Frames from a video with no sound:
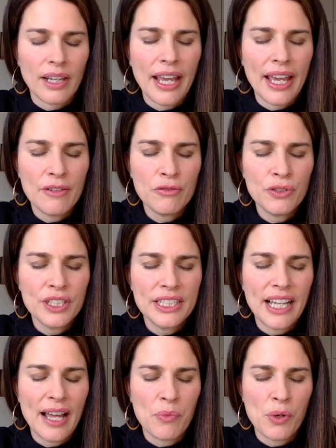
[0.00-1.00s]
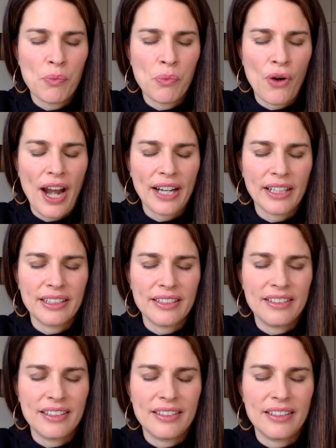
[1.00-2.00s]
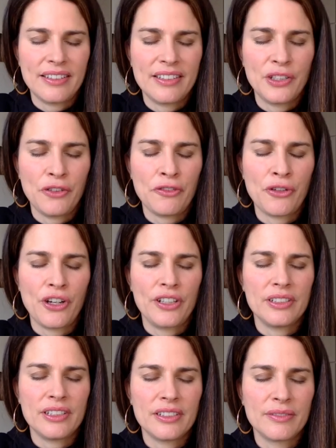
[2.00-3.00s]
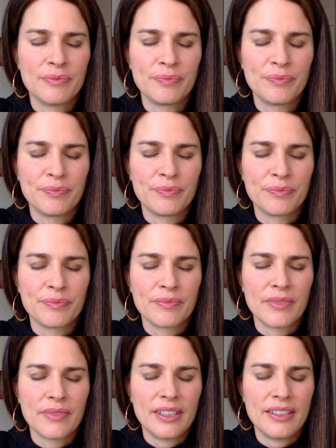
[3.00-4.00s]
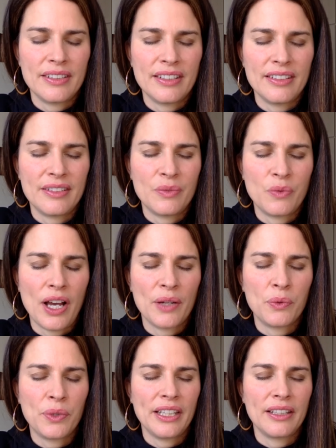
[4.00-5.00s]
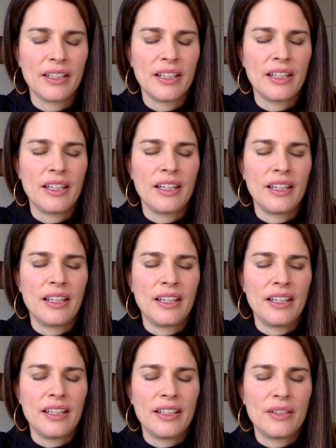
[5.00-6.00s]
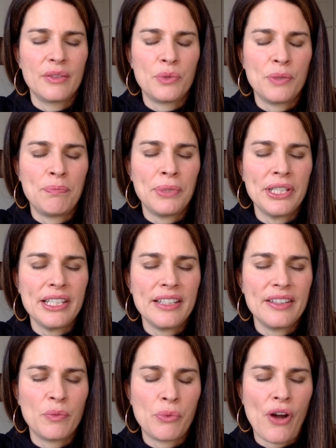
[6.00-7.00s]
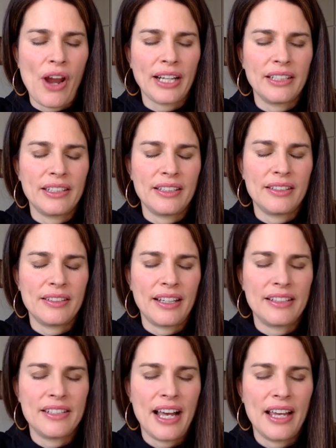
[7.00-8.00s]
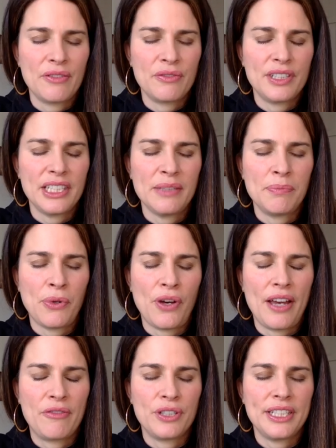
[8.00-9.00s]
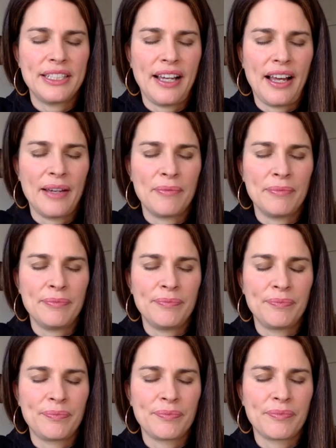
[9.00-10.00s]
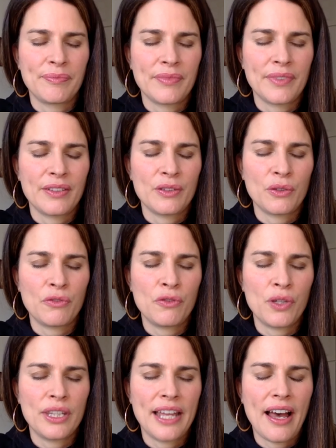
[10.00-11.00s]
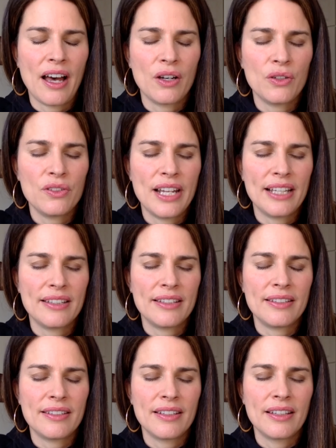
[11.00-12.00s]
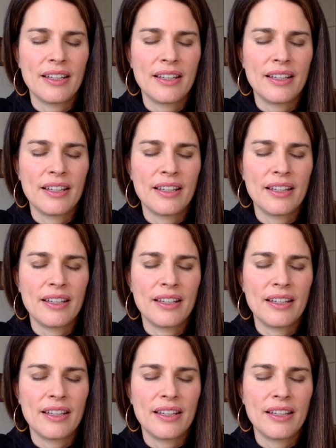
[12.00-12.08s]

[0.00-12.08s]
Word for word: Every time we practice, this is different. This is why we repeat the practice and dive deeper every time. So for now, let's